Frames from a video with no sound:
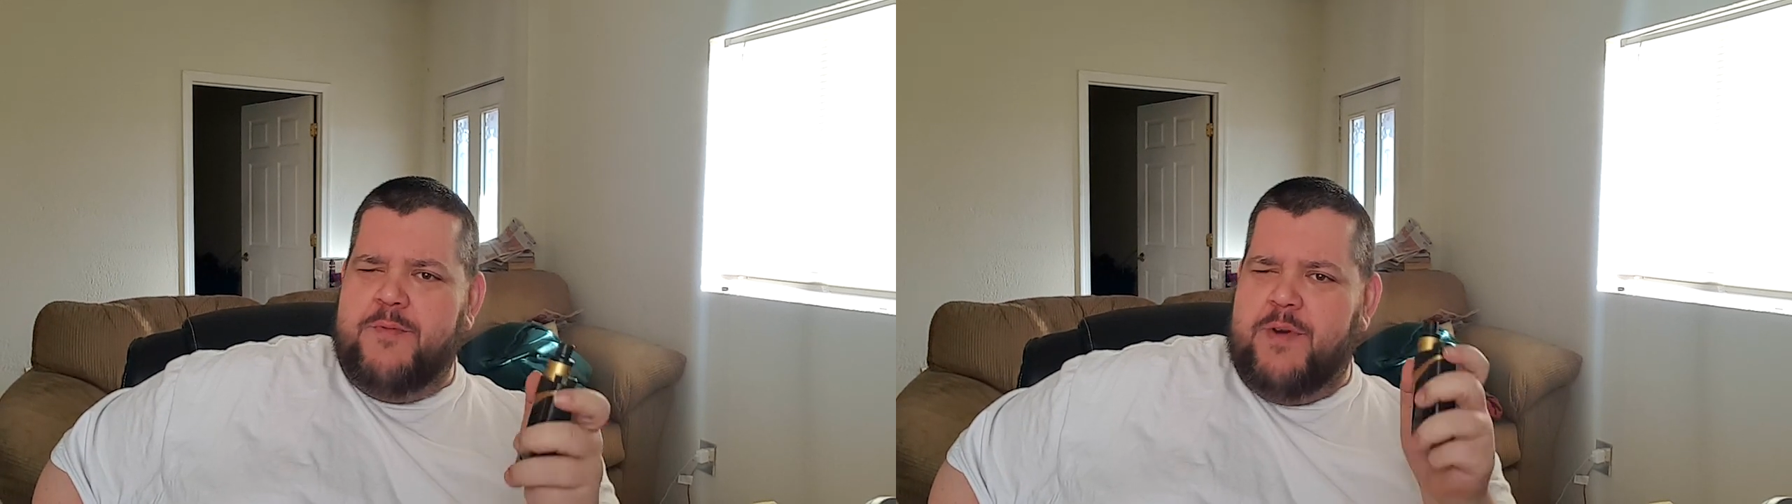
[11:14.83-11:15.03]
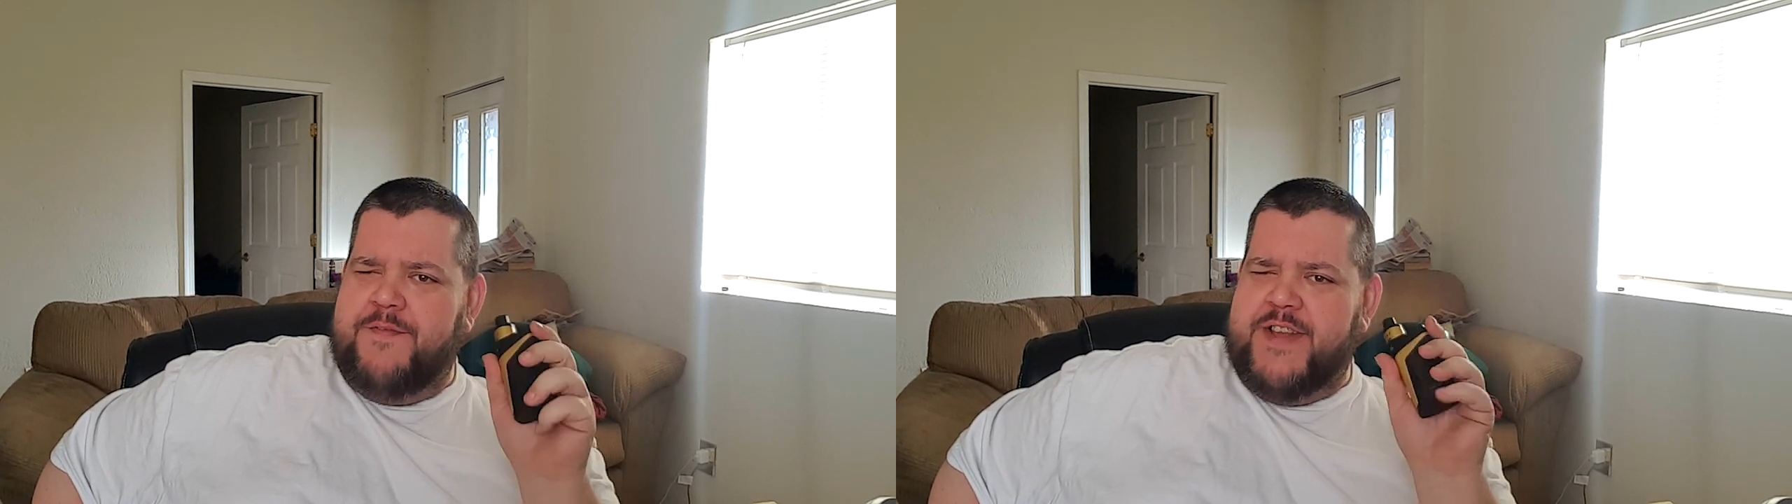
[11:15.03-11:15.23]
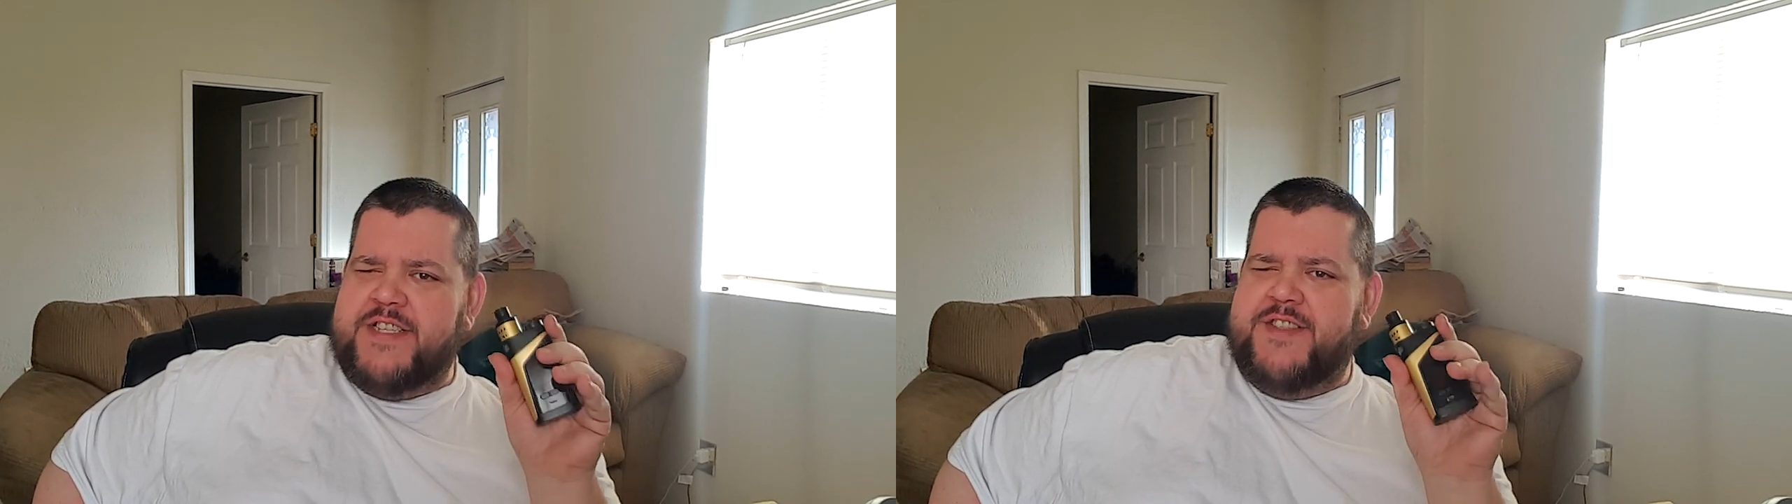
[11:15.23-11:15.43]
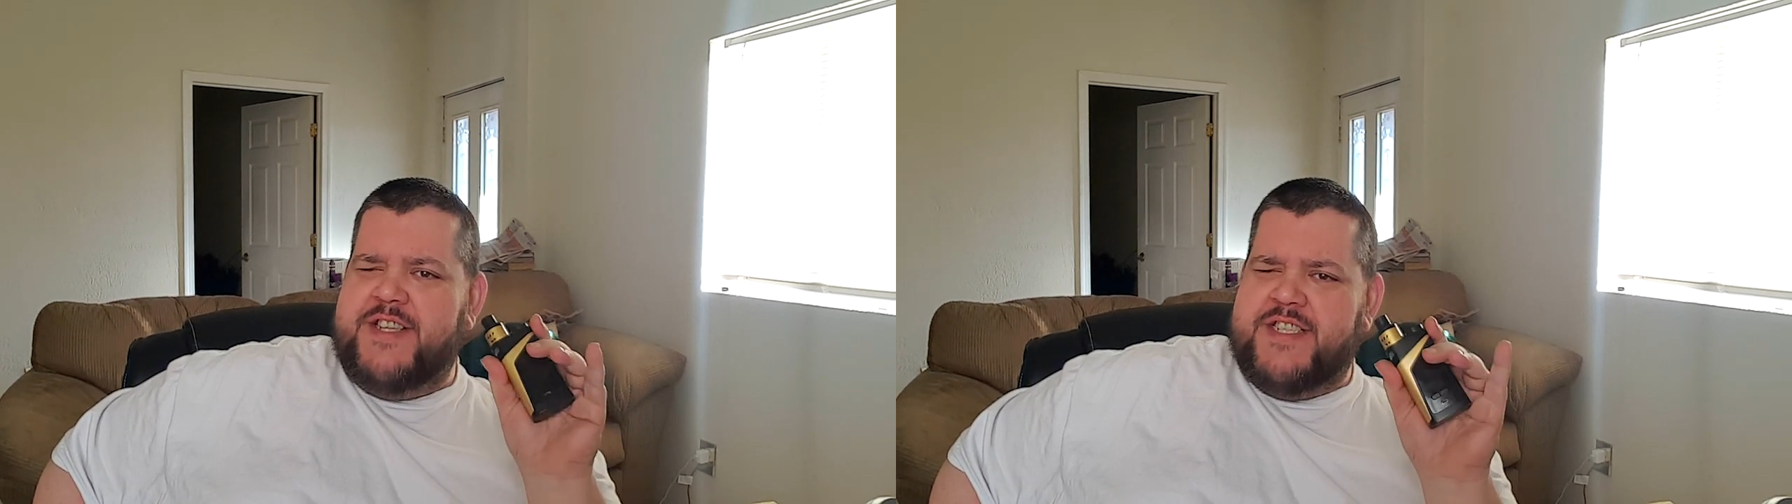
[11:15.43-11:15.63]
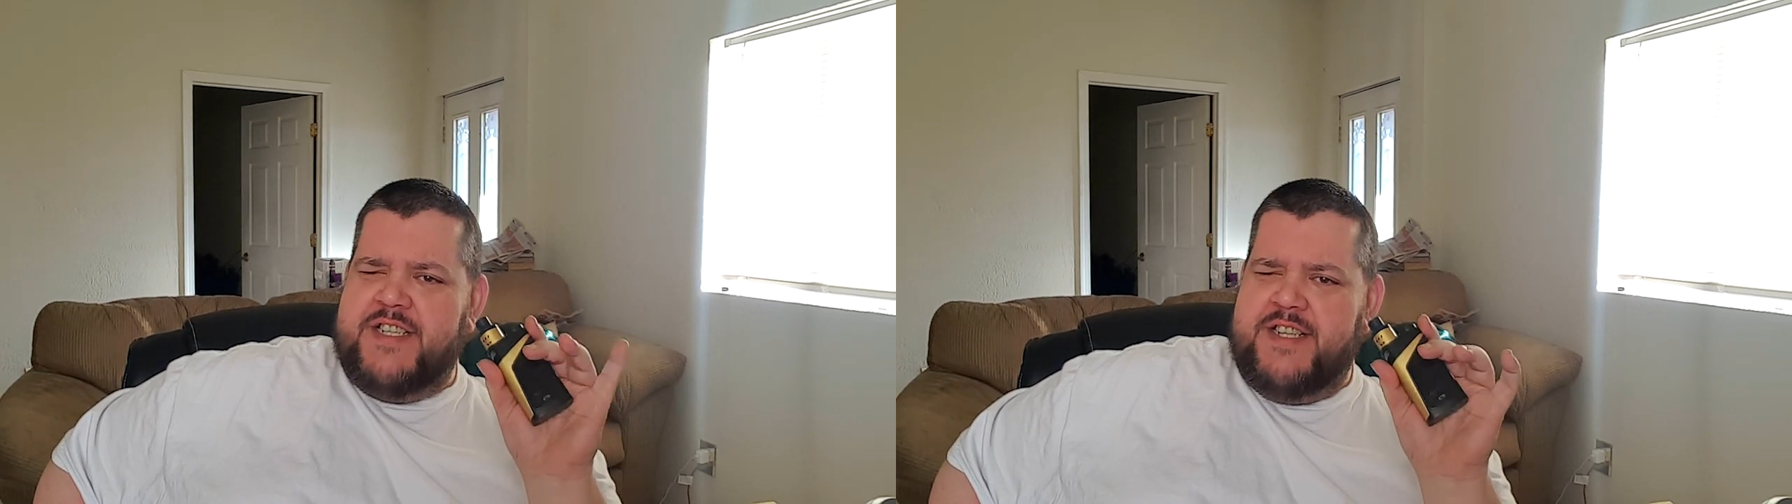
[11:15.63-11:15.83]
revisit
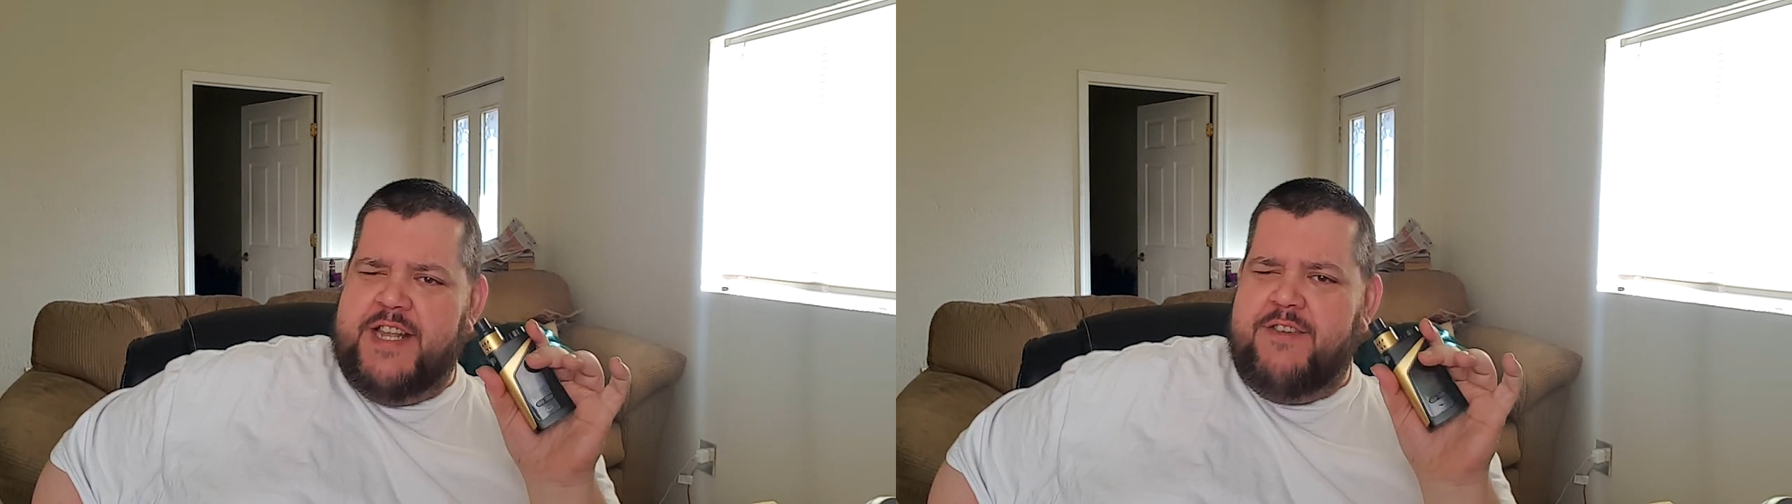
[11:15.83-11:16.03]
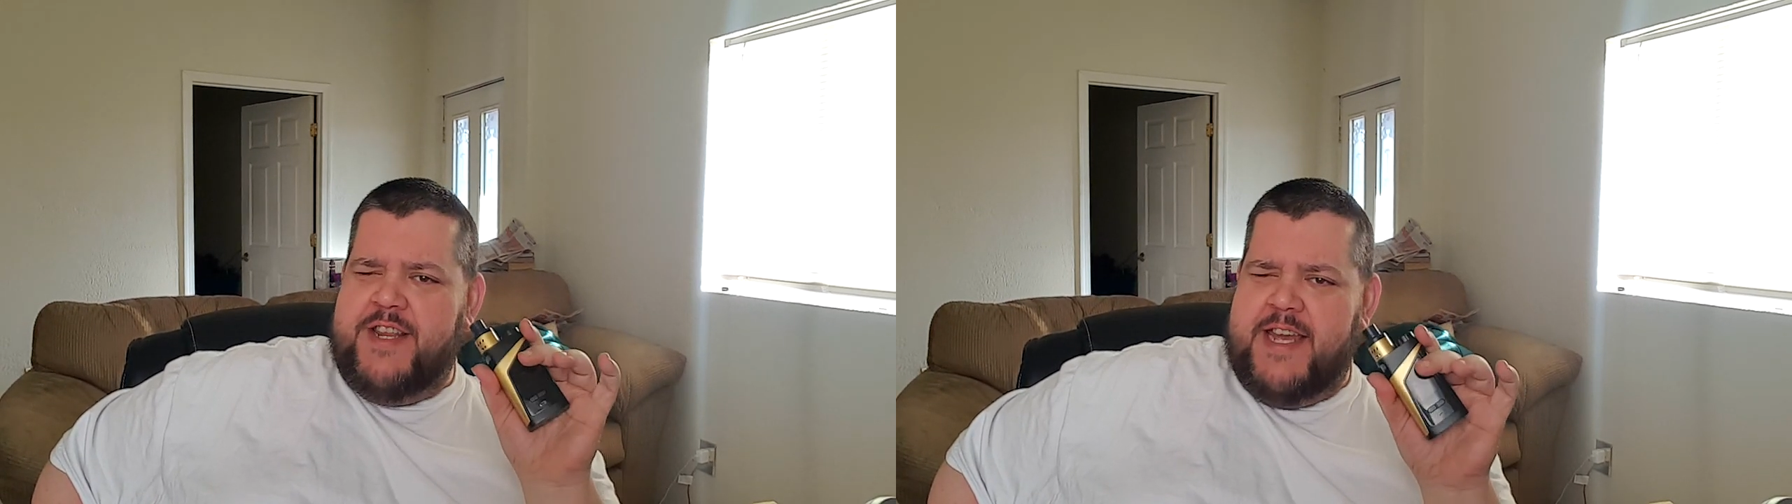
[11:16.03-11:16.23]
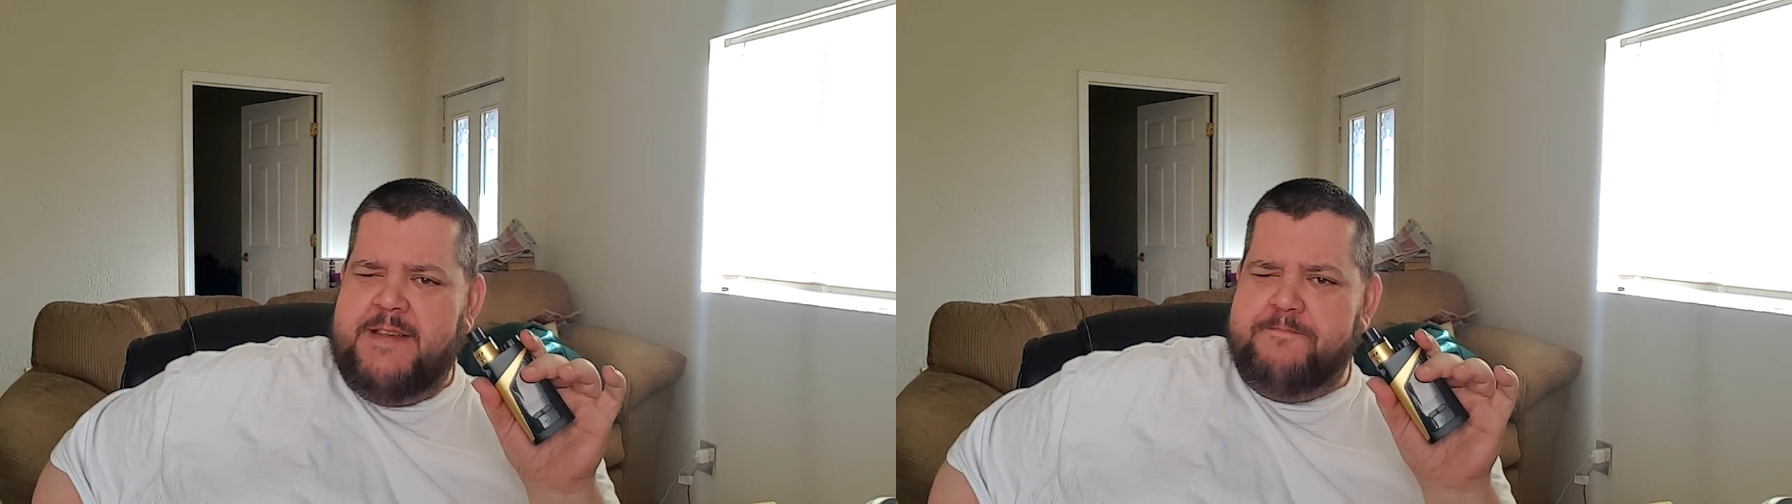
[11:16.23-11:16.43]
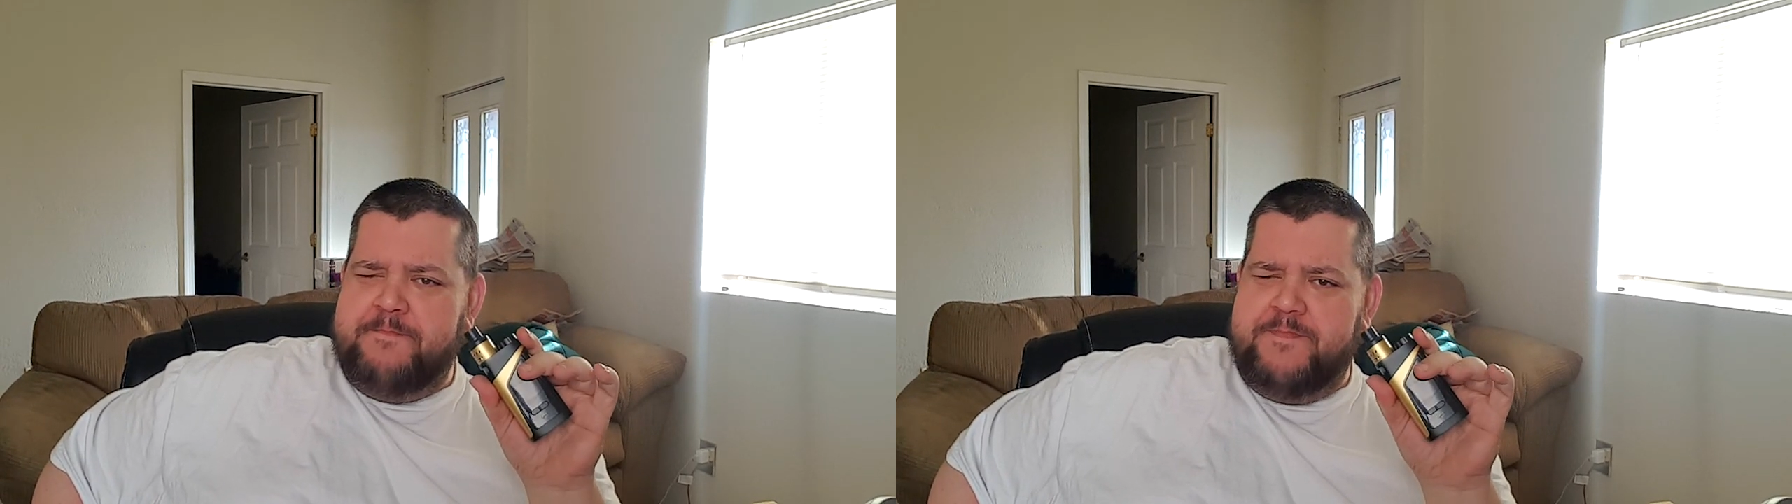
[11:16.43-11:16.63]
this at a later date.